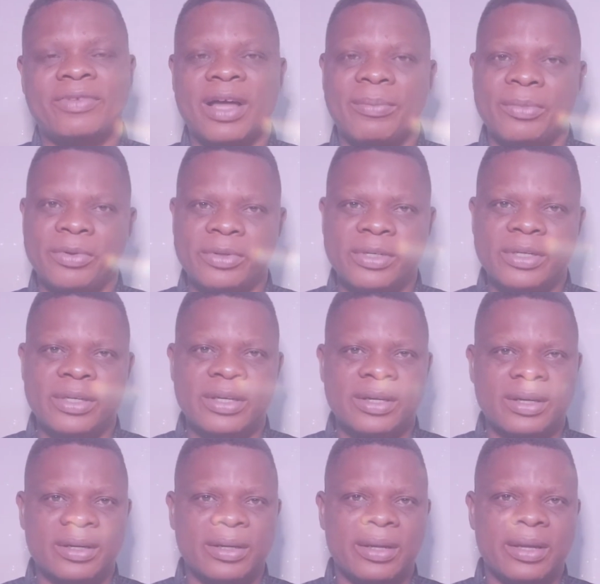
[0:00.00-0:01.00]
after
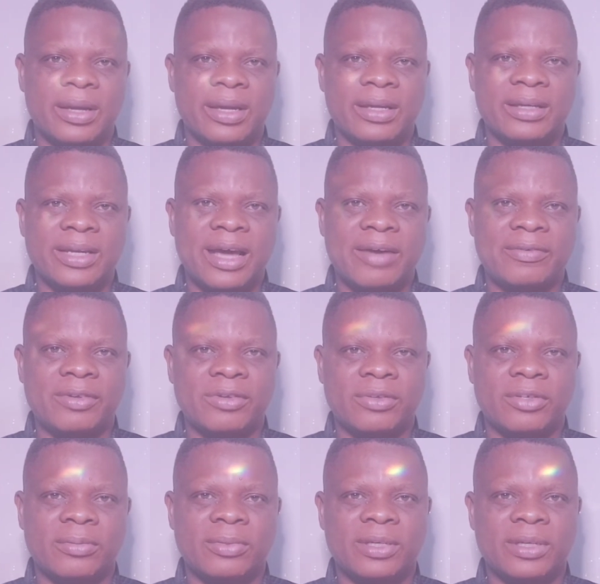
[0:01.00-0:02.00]
music, Kanye dives into
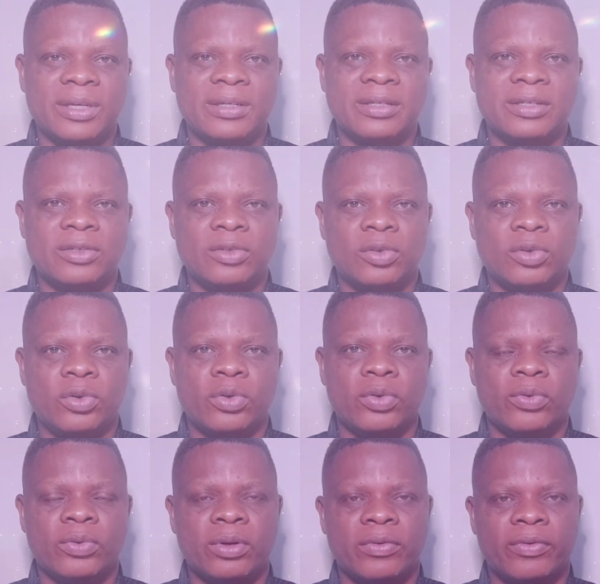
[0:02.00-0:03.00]
something else,
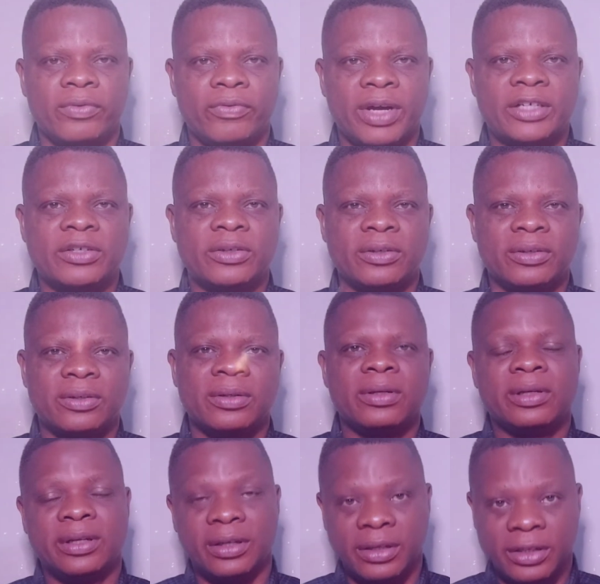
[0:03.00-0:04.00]
into fashion.
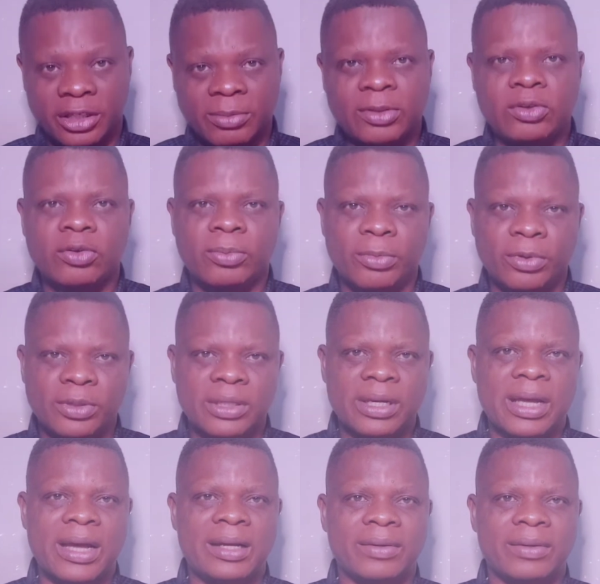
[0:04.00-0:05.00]
He's been doing
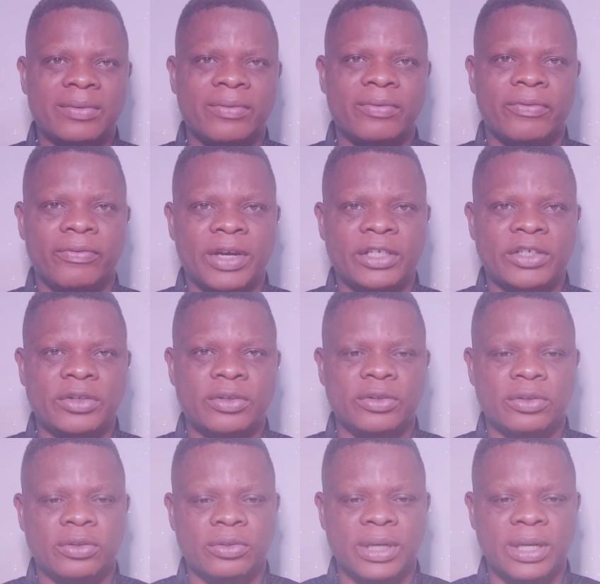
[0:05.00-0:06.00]
music and
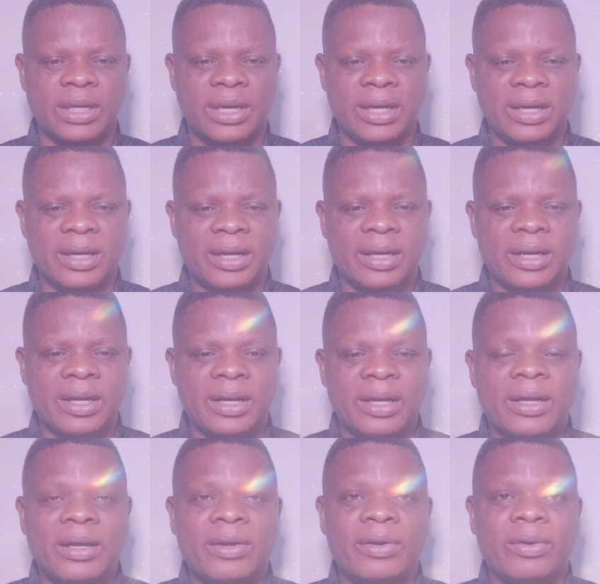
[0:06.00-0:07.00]
fashion together.
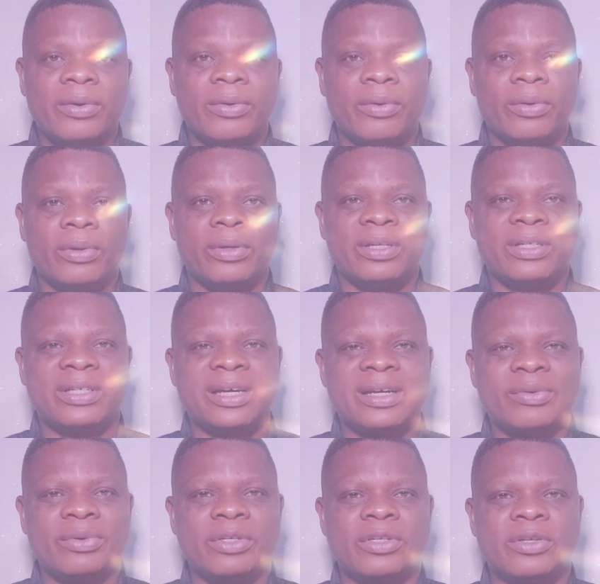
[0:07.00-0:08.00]

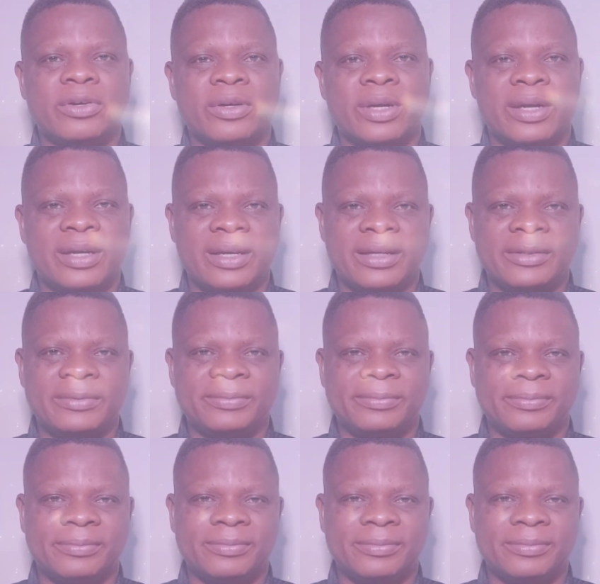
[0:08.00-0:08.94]
Recently, we saw Kanye.